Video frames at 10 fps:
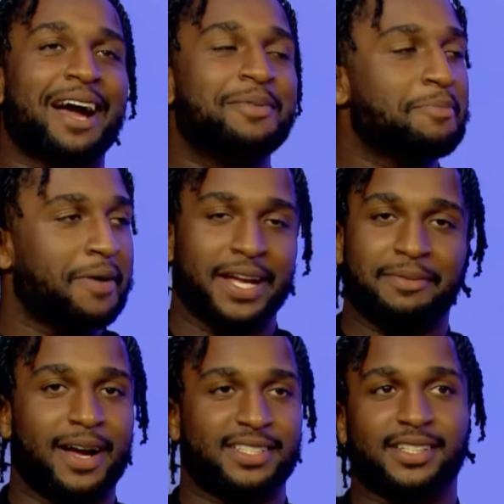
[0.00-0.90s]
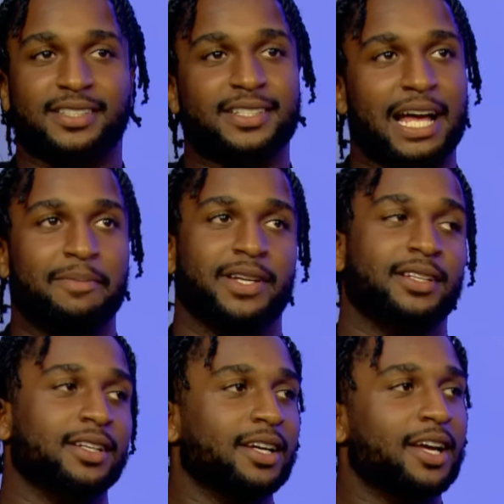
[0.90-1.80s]
I've been pranking my sisters. I've
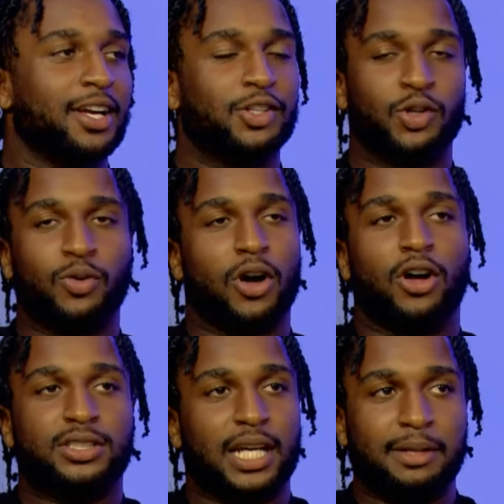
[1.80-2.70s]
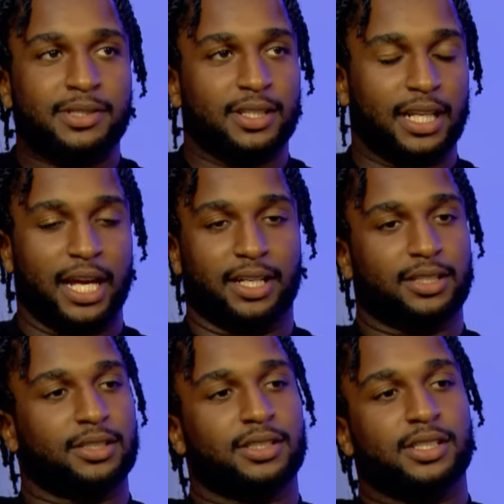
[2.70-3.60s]
been doing all types of like
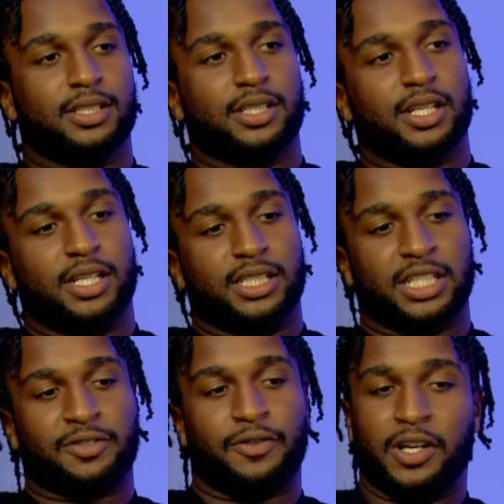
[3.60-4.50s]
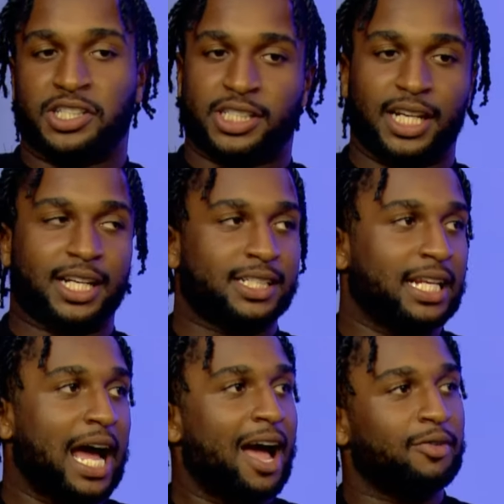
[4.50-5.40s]
just fun shit, because
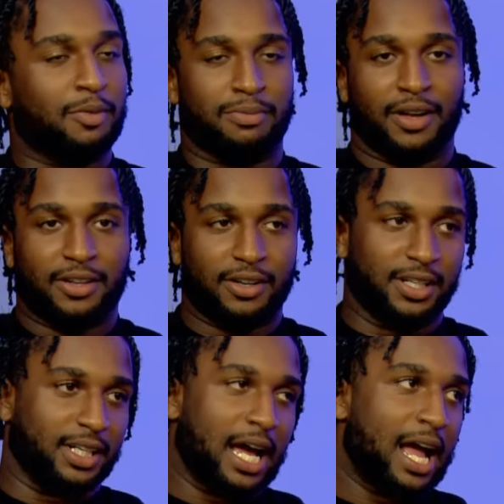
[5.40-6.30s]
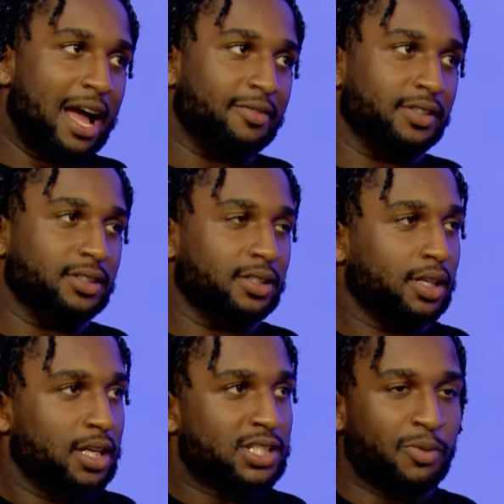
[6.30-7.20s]
not having a brother and not having
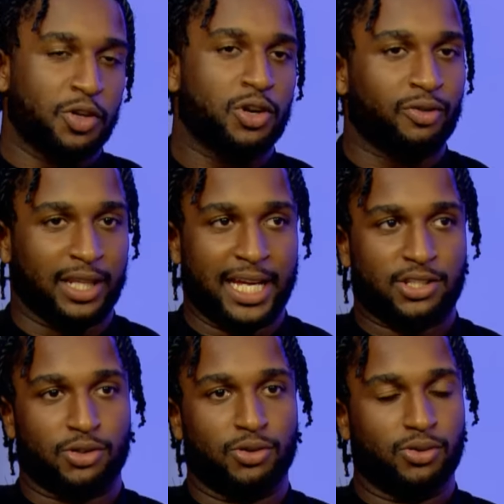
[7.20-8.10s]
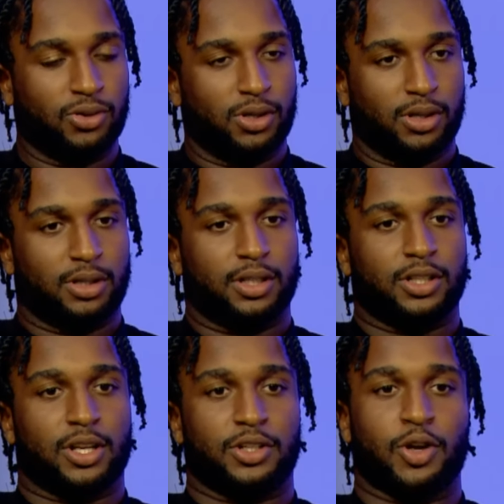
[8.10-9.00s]
someone you could relate to,
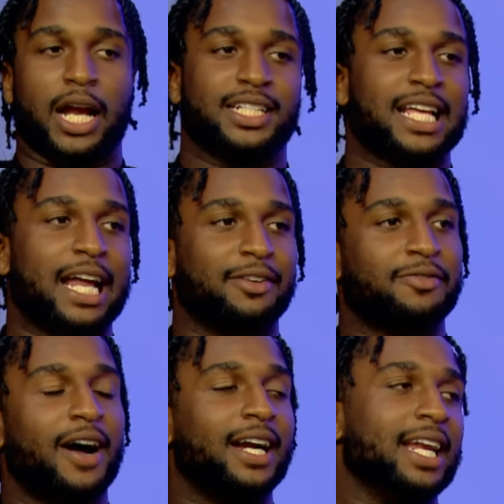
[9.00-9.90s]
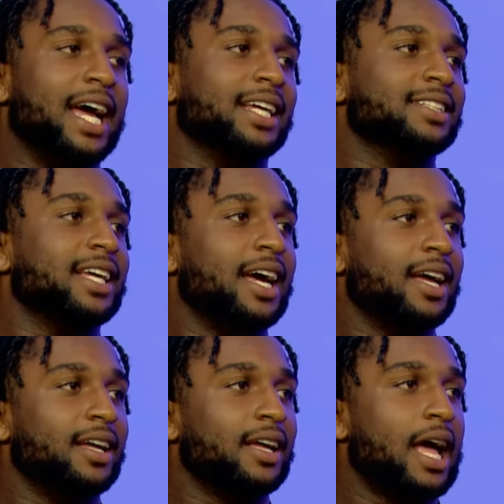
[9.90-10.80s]
I just had to find
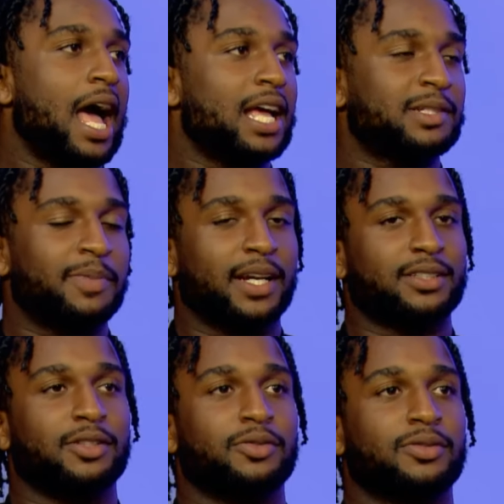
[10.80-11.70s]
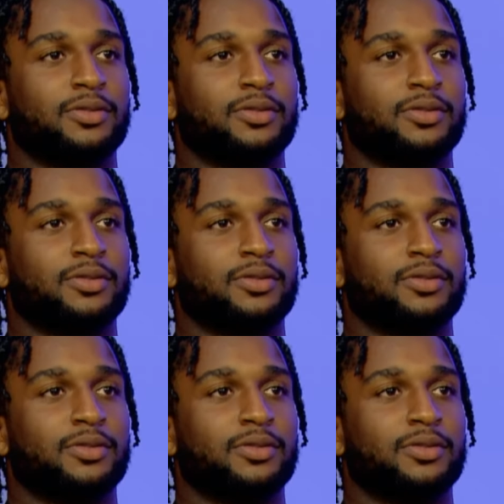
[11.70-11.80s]
that aspect of